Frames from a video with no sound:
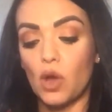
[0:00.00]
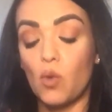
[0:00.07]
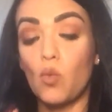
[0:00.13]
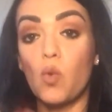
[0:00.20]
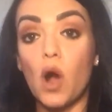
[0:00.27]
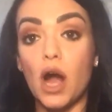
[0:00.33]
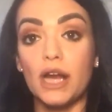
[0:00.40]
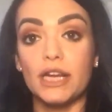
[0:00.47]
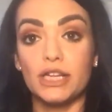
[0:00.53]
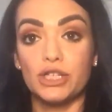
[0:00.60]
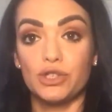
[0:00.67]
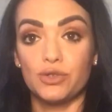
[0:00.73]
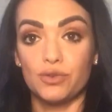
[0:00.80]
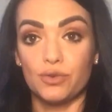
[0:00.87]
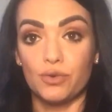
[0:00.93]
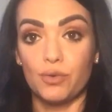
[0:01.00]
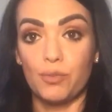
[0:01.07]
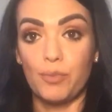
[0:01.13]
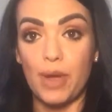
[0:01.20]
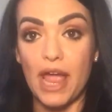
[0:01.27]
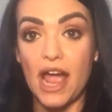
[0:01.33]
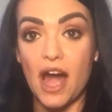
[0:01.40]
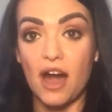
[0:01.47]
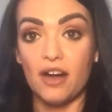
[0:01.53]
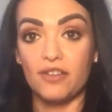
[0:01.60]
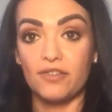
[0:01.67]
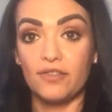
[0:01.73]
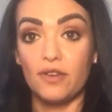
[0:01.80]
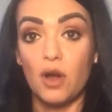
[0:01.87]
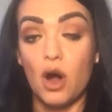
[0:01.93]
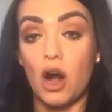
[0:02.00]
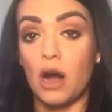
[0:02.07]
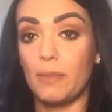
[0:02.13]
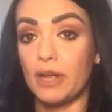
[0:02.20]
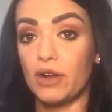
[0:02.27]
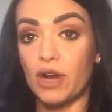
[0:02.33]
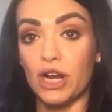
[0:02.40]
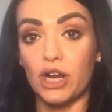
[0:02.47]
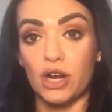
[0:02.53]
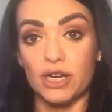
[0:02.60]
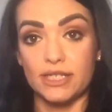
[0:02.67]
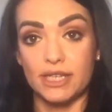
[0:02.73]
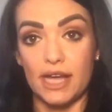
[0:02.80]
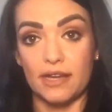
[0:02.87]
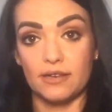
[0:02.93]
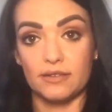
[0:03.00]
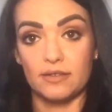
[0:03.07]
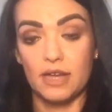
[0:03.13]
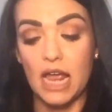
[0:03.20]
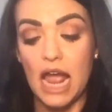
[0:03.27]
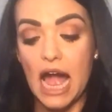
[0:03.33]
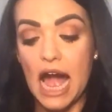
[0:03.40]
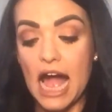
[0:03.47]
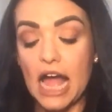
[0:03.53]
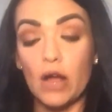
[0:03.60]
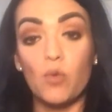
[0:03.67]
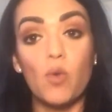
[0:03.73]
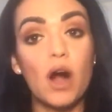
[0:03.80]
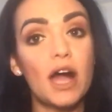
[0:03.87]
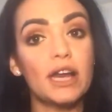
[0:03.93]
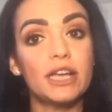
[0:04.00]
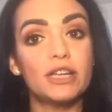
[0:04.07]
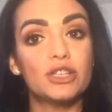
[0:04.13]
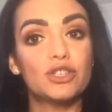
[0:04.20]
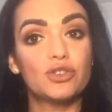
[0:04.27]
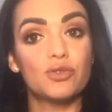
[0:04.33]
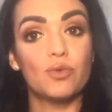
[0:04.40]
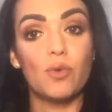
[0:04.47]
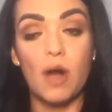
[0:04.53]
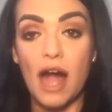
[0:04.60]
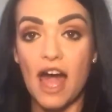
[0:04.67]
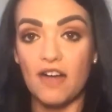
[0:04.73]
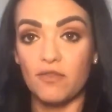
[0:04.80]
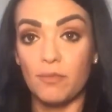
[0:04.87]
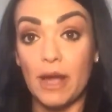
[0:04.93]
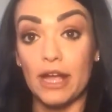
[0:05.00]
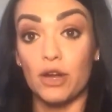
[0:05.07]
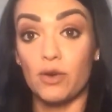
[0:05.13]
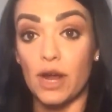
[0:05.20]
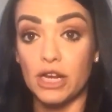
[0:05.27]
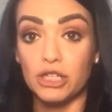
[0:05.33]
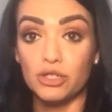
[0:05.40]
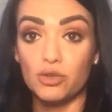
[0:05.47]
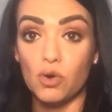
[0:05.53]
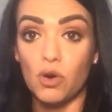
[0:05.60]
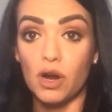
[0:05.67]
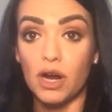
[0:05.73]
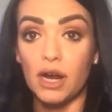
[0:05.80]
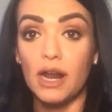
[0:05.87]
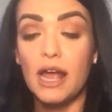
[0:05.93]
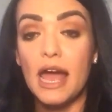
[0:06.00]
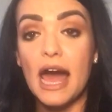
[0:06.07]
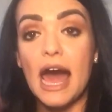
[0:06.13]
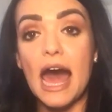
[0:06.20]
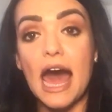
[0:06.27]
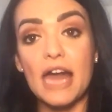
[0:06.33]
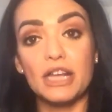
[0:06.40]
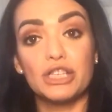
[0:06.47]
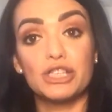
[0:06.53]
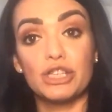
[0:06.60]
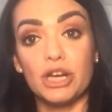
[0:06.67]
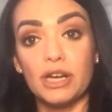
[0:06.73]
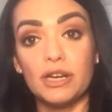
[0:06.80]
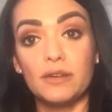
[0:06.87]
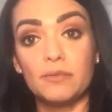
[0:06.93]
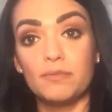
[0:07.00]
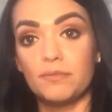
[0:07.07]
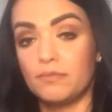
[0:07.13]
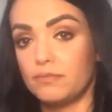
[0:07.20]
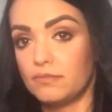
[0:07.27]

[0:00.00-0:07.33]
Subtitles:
wanted to pay off all my credit card debt. I wanted to have my credit score at a certain